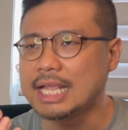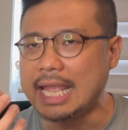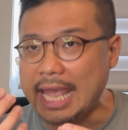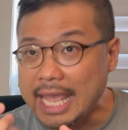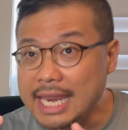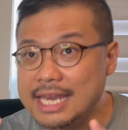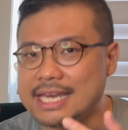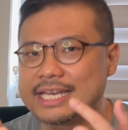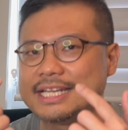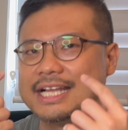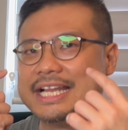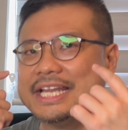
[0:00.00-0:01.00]
and
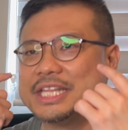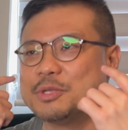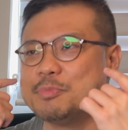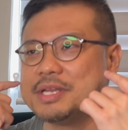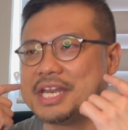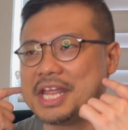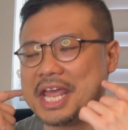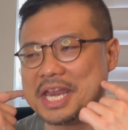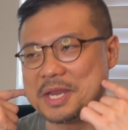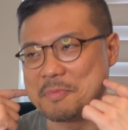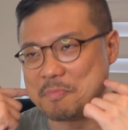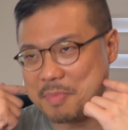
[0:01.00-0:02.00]
a little bit
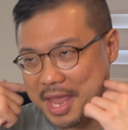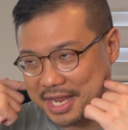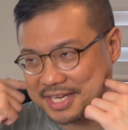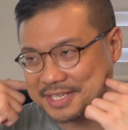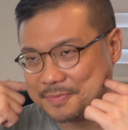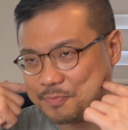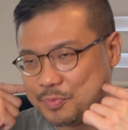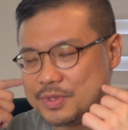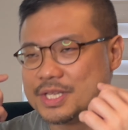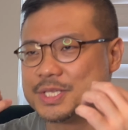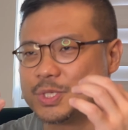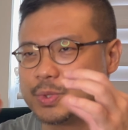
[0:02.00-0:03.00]
at the back.
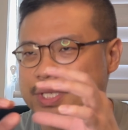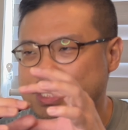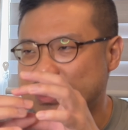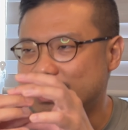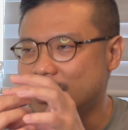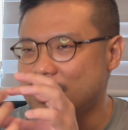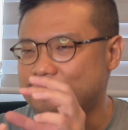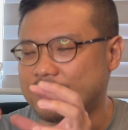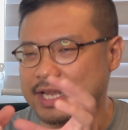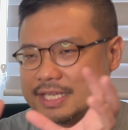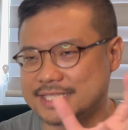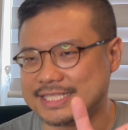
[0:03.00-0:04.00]
So it sort of
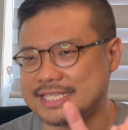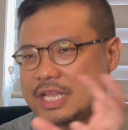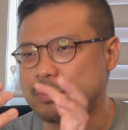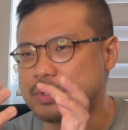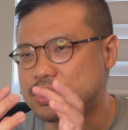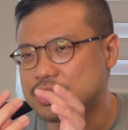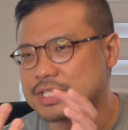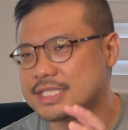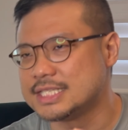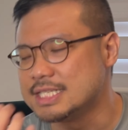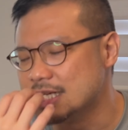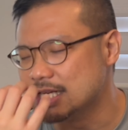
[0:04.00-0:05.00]
like
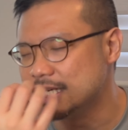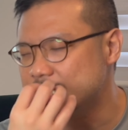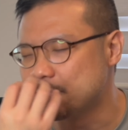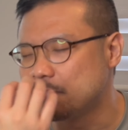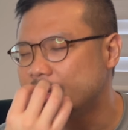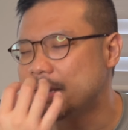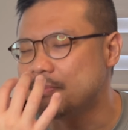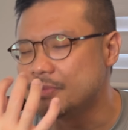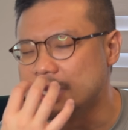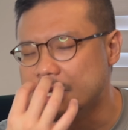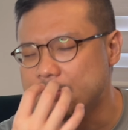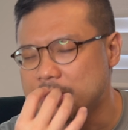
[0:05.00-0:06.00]
sandwiches the
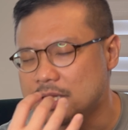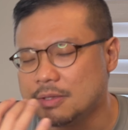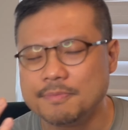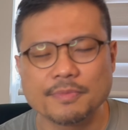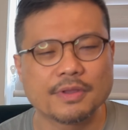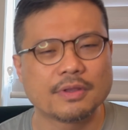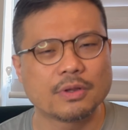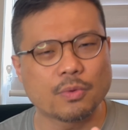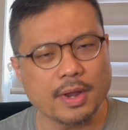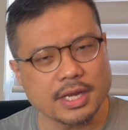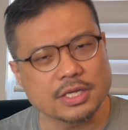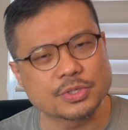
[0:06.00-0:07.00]
plum in the middle.
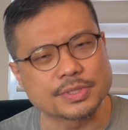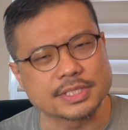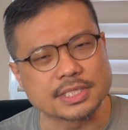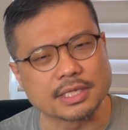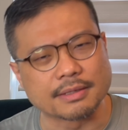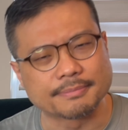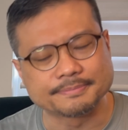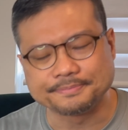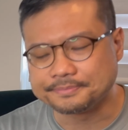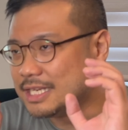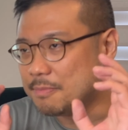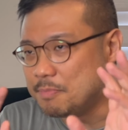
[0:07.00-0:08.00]
Quite interesting.
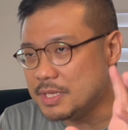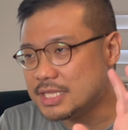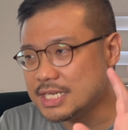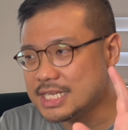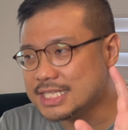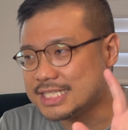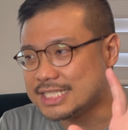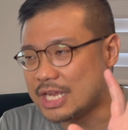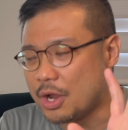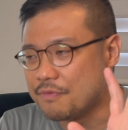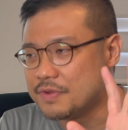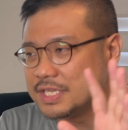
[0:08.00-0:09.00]
The bitterness,
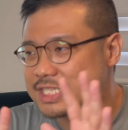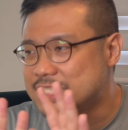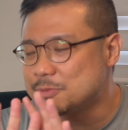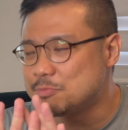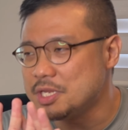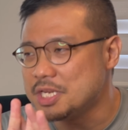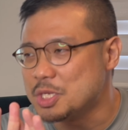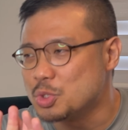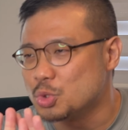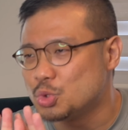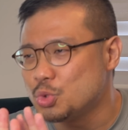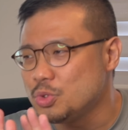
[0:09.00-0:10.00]
however, is split
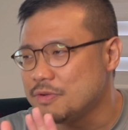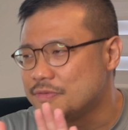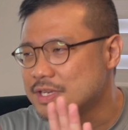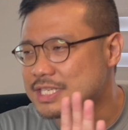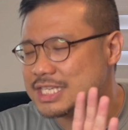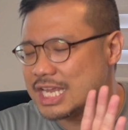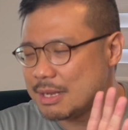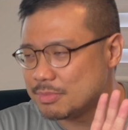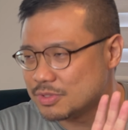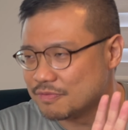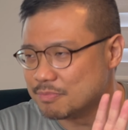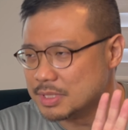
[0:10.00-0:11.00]
into two different types
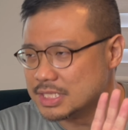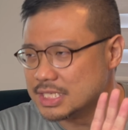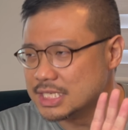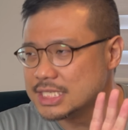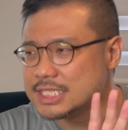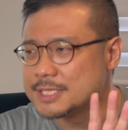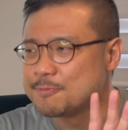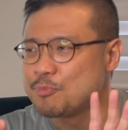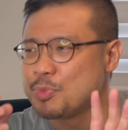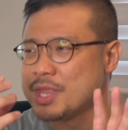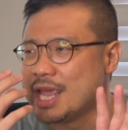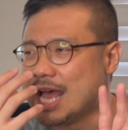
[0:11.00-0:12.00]
of bitterness.
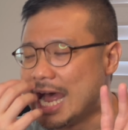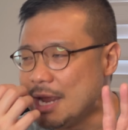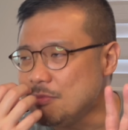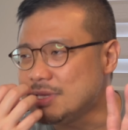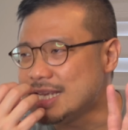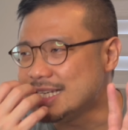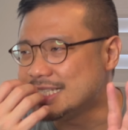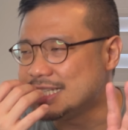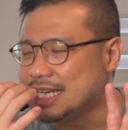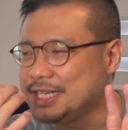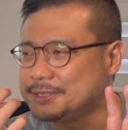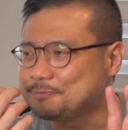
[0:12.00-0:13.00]
I'm
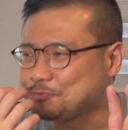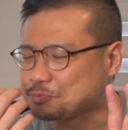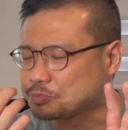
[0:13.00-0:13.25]
tasting,